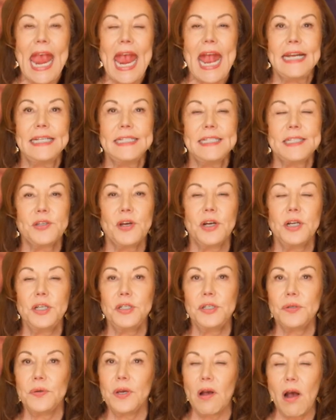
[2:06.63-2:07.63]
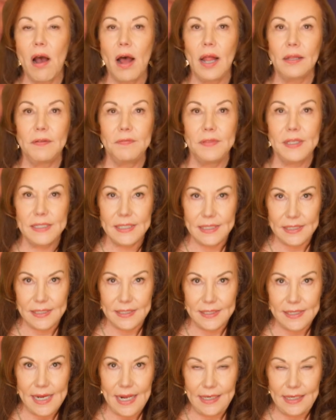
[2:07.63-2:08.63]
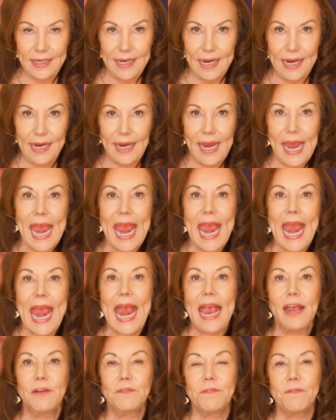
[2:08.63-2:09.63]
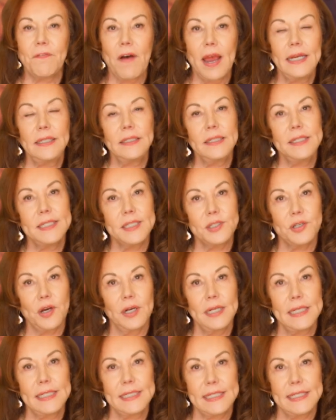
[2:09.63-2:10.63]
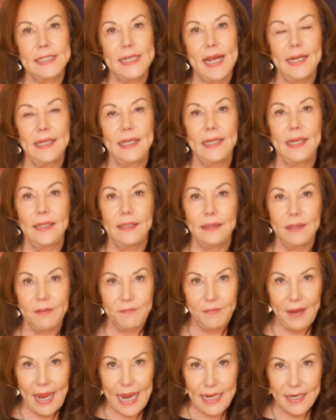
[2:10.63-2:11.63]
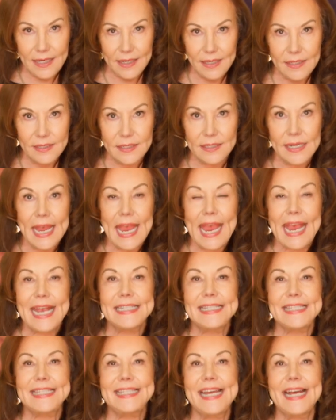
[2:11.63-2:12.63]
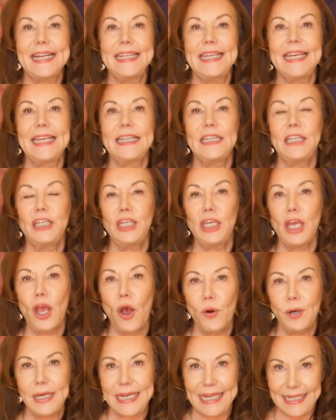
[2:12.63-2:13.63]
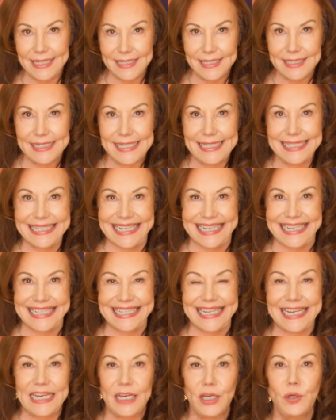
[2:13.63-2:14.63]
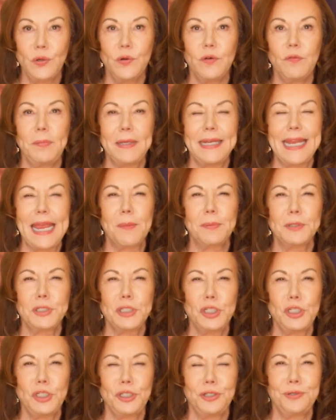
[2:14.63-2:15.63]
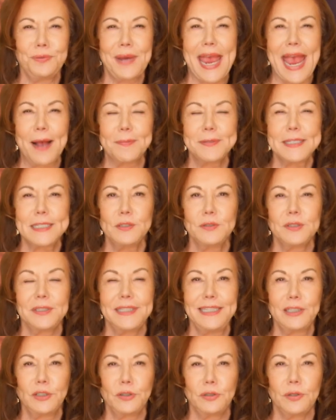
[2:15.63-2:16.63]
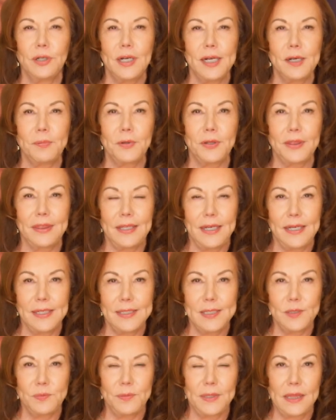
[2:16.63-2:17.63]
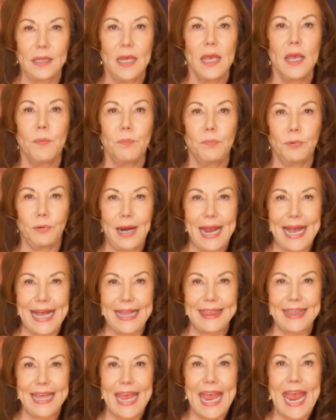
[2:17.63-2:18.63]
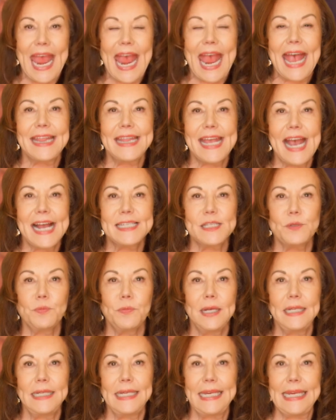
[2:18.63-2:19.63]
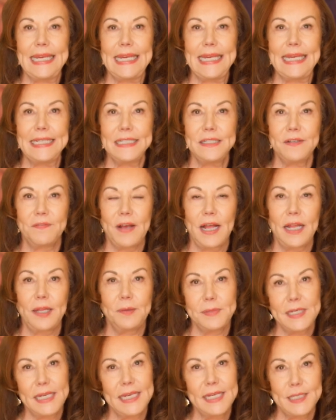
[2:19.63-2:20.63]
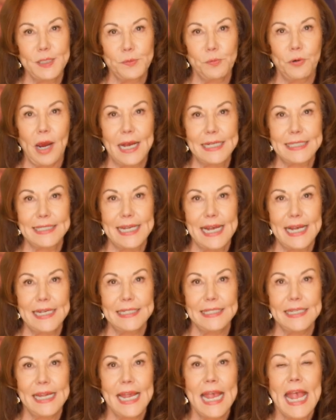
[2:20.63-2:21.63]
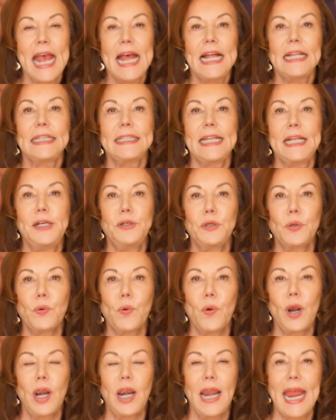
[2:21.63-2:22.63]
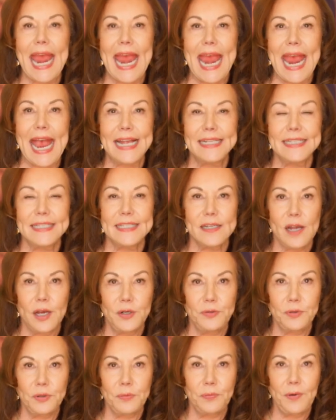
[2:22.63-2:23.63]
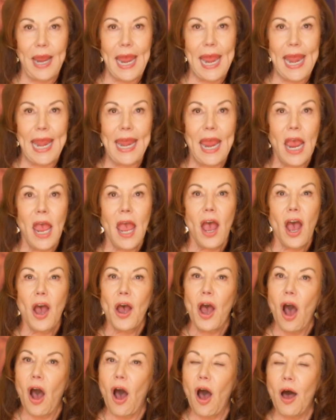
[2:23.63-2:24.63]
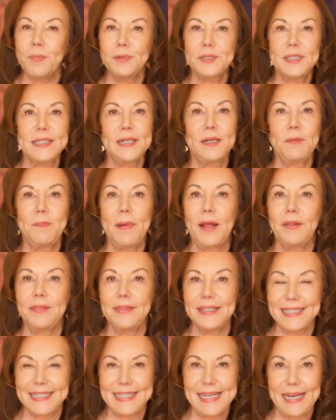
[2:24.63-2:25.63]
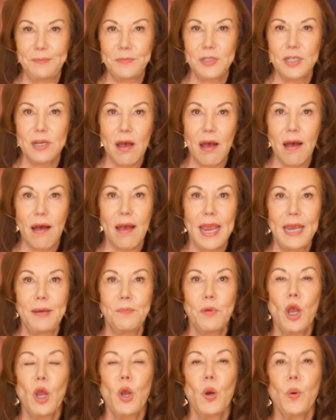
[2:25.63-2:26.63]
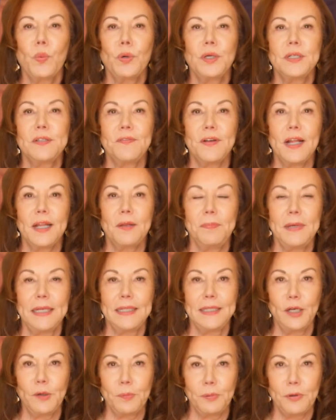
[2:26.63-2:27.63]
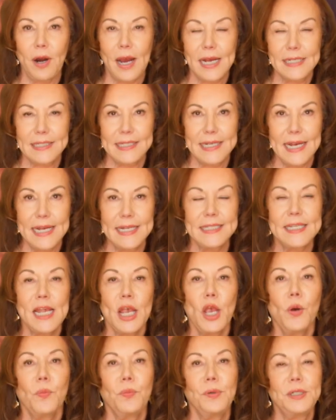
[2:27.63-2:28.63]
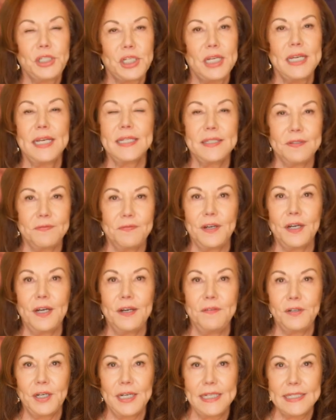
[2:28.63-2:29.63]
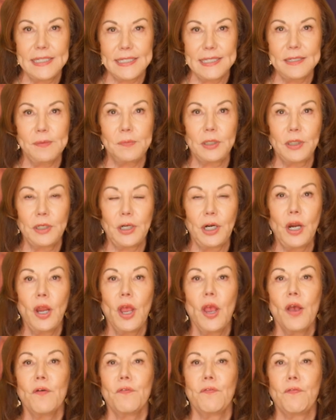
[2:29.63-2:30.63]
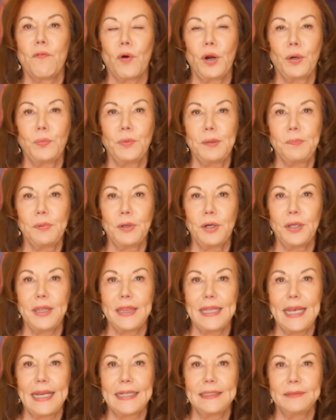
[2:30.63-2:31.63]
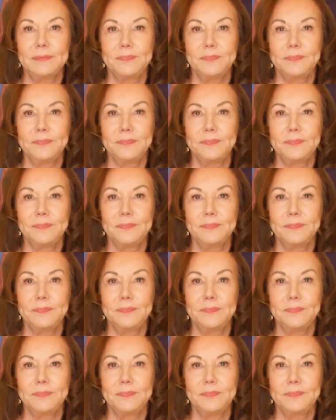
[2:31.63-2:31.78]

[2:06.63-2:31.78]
And he started doing all of this studying and finally started studying the Vedas and studying the yogis in India who have been able to do absolutely incredible things with breath. And that's when he developed his process. Leonard Orr and Sondra Ray, almost at about the same time, were developing their process, which is very, very similar for rebirthing.